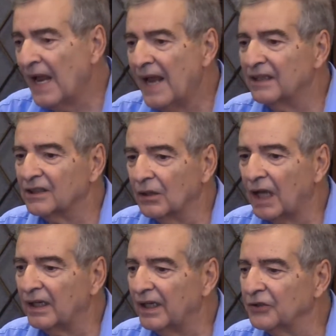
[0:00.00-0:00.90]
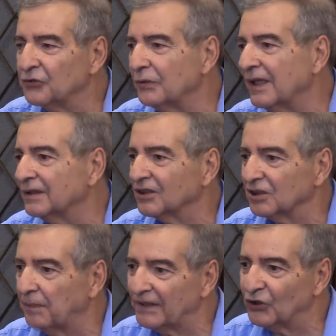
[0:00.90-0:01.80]
And there's a lot of intrigue and
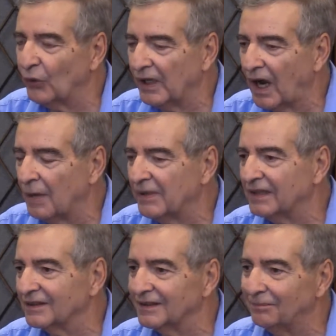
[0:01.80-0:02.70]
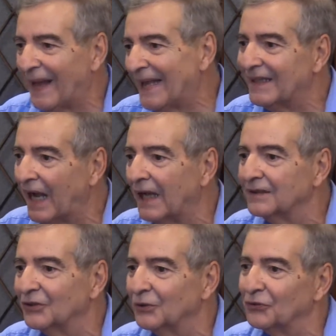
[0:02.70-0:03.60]
suspense going on, because there's bad
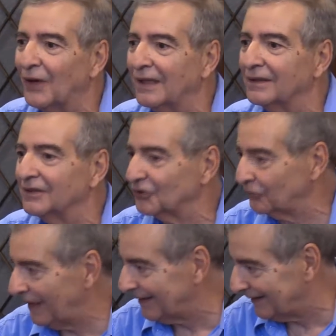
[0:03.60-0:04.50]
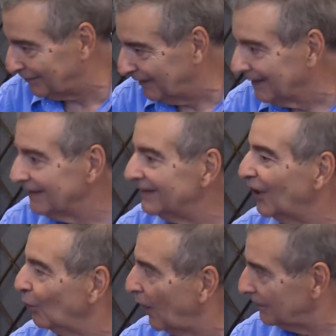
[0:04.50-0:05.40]
guys who are trying to discredit him. They
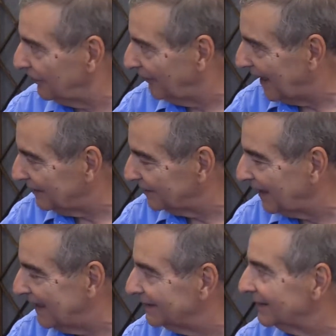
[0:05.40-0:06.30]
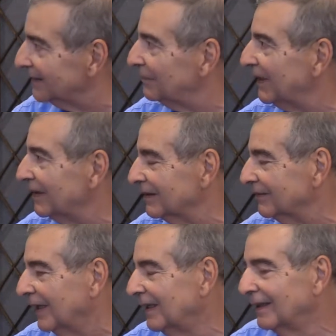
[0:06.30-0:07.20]
don't want him to find the scientist because
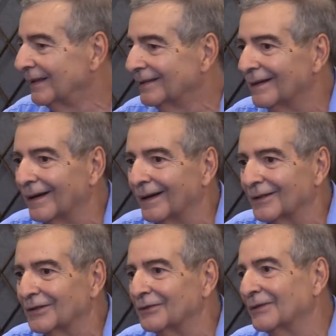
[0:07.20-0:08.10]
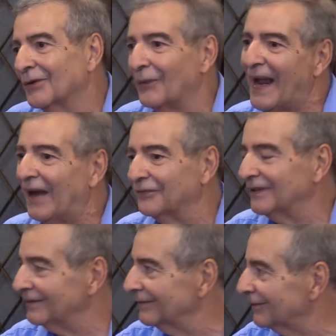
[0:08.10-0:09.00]
of
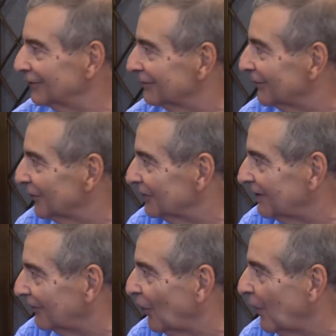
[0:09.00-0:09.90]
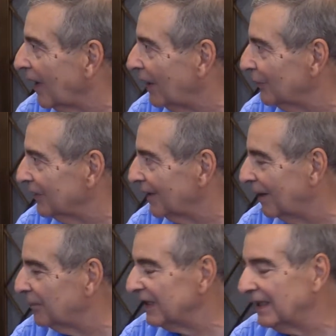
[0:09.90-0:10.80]
graft and stuff going on with the
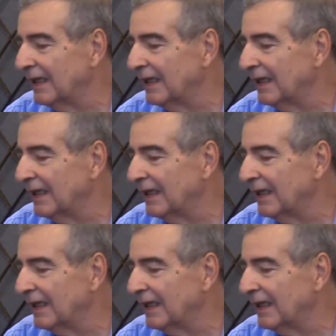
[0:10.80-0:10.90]
company.